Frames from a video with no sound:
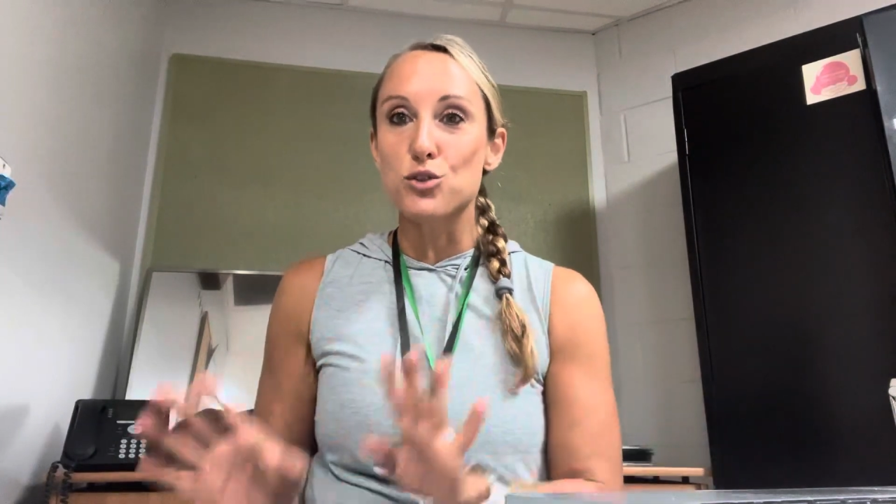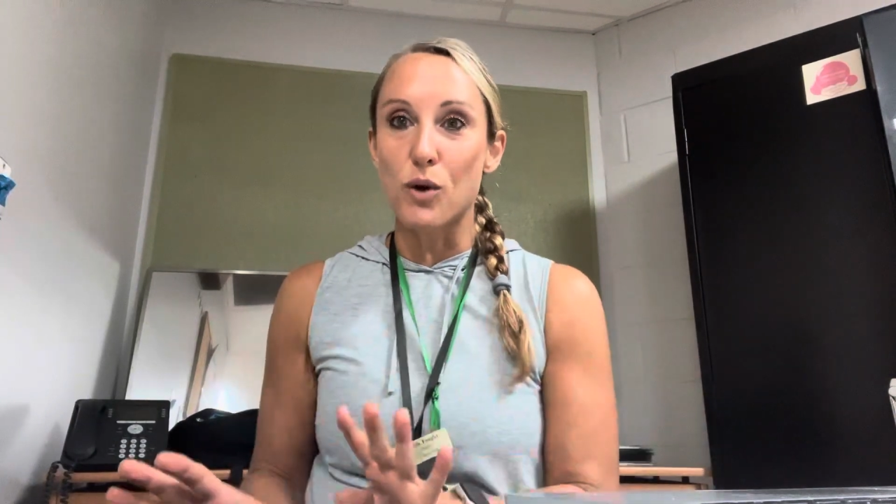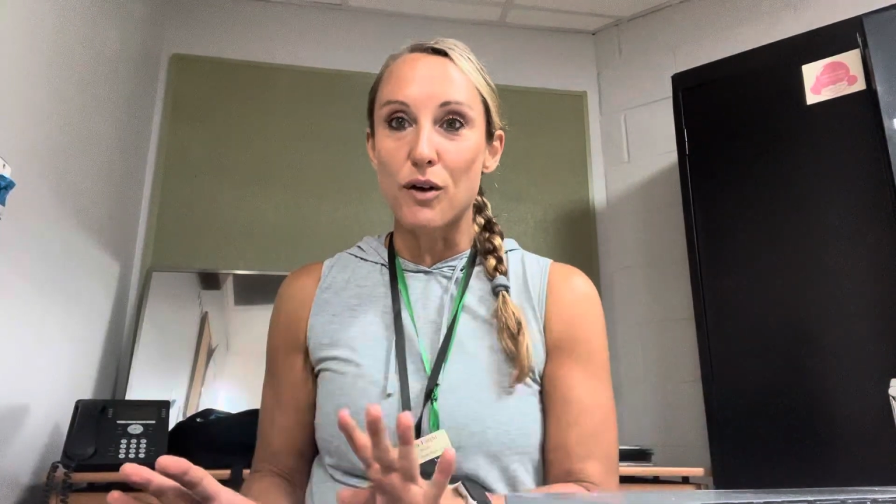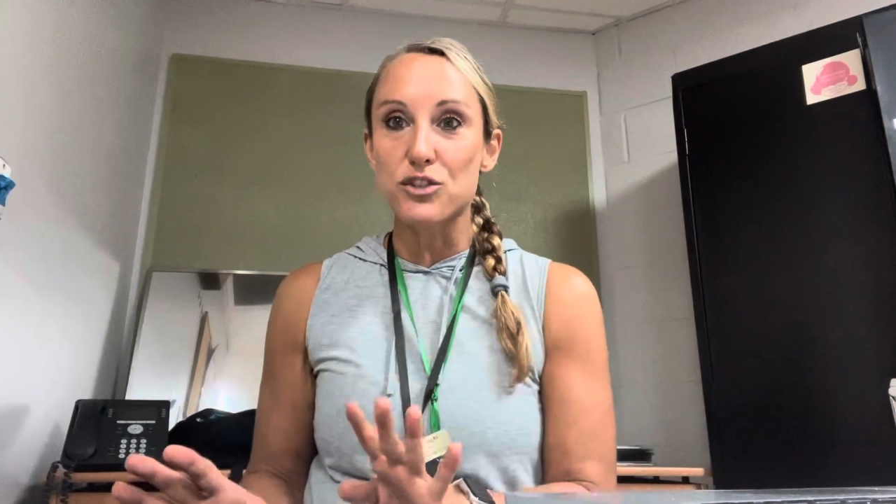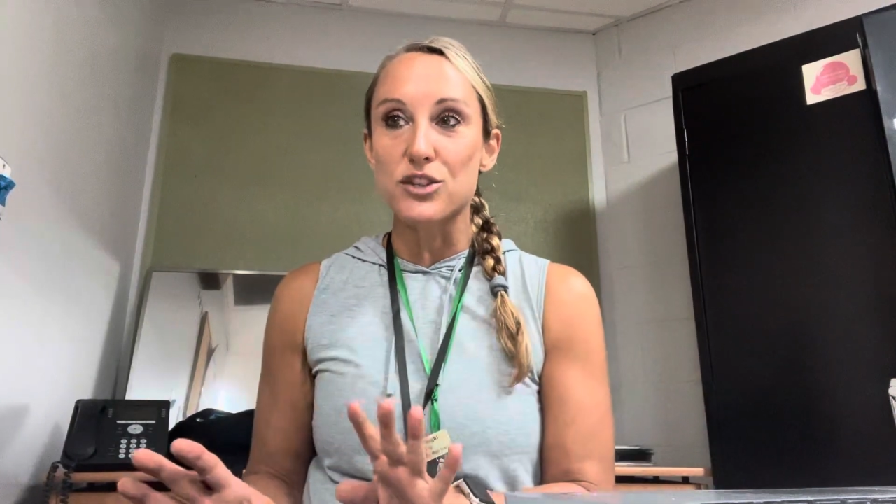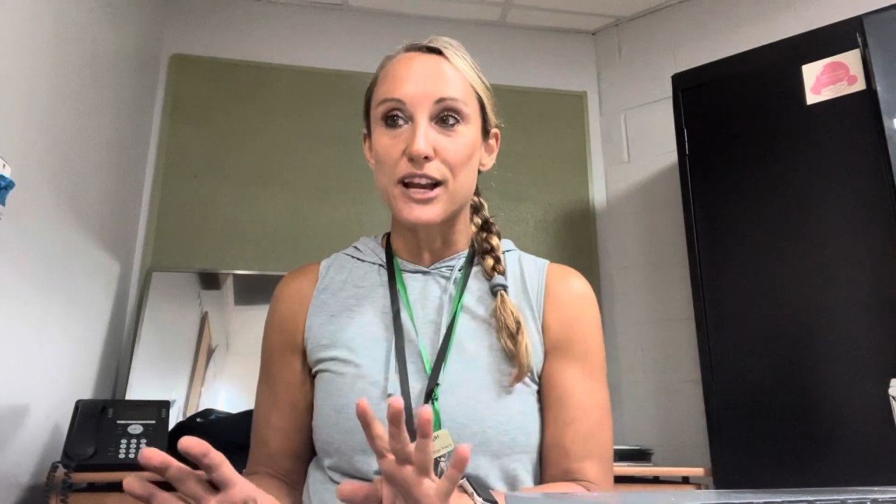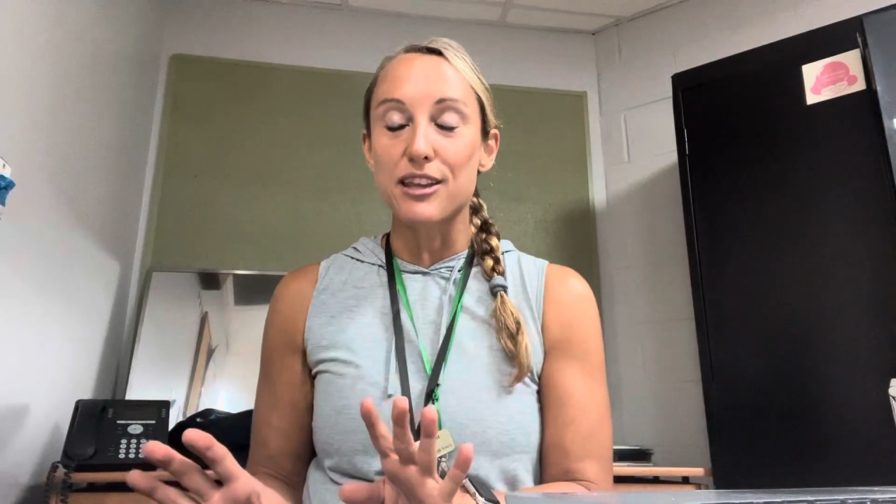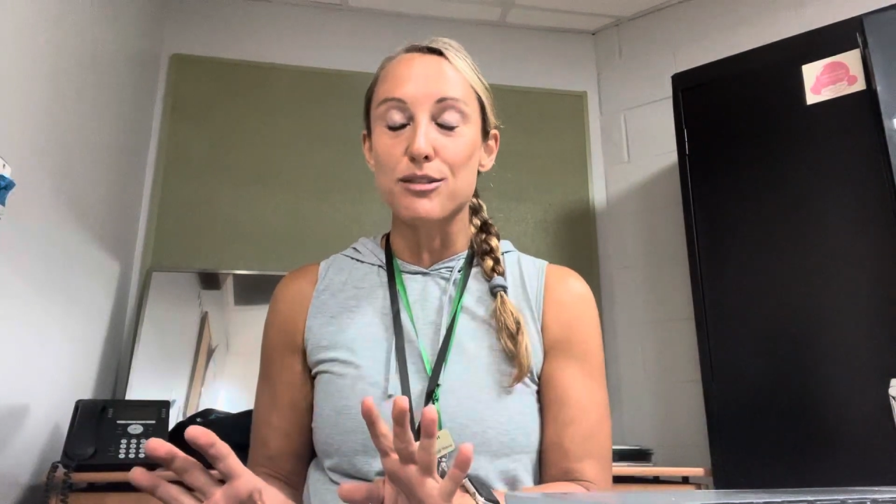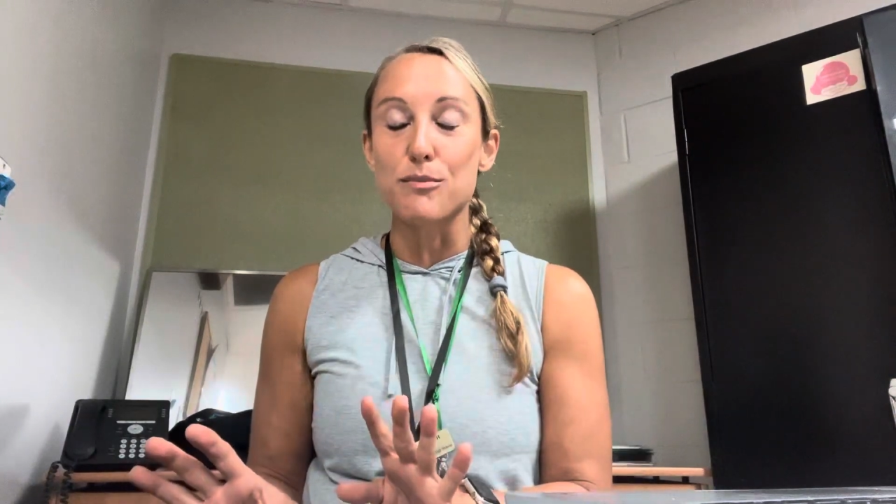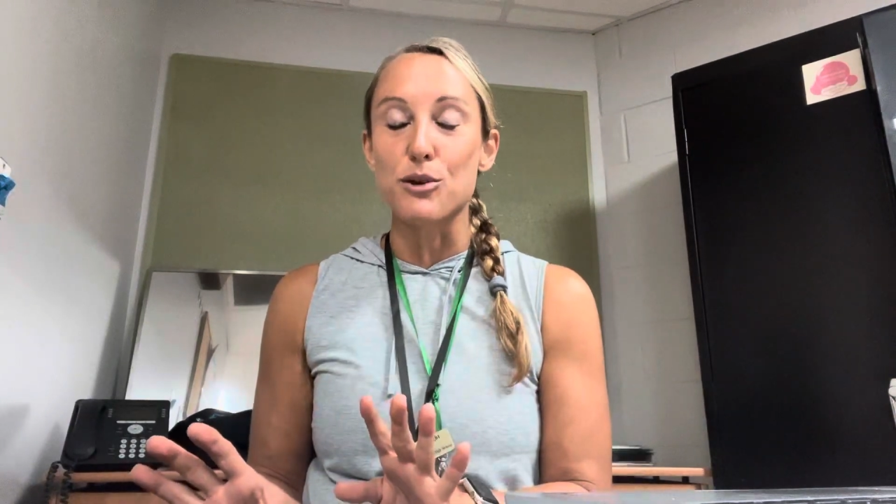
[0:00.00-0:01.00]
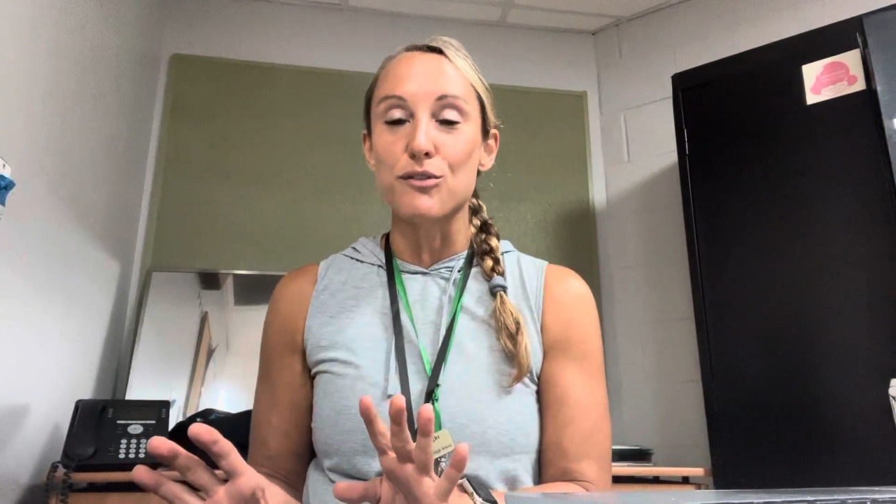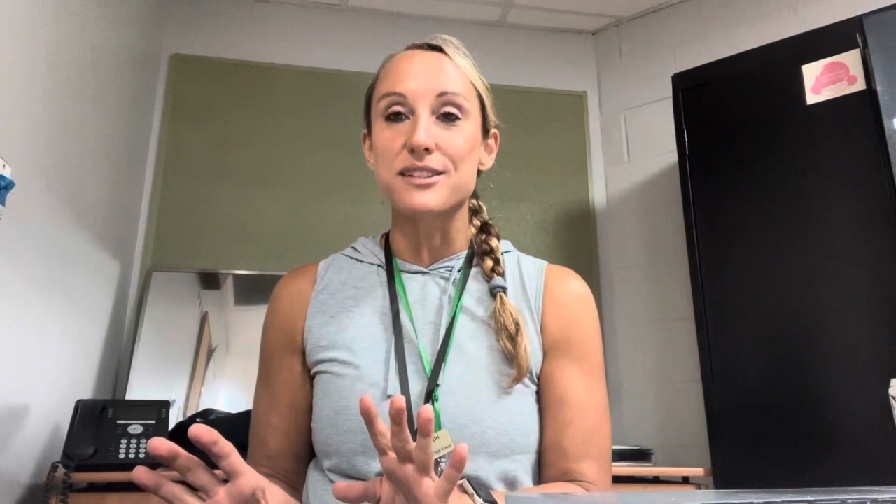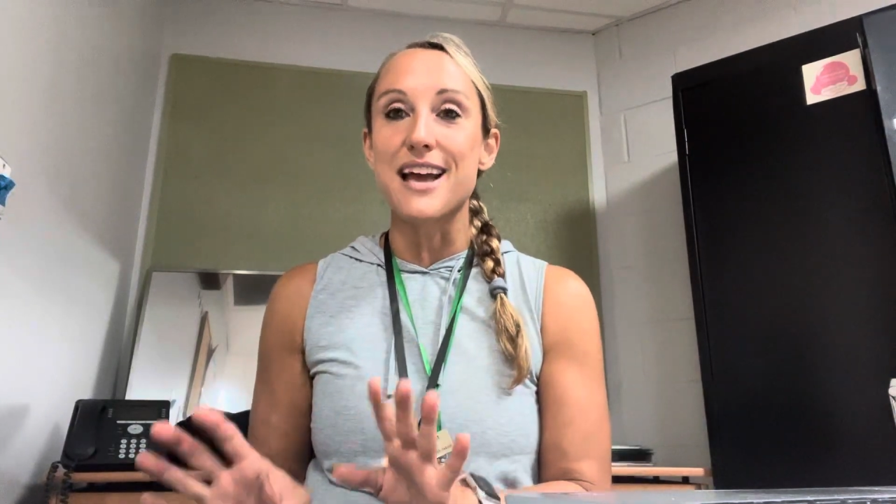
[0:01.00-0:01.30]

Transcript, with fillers: 12 strength moves.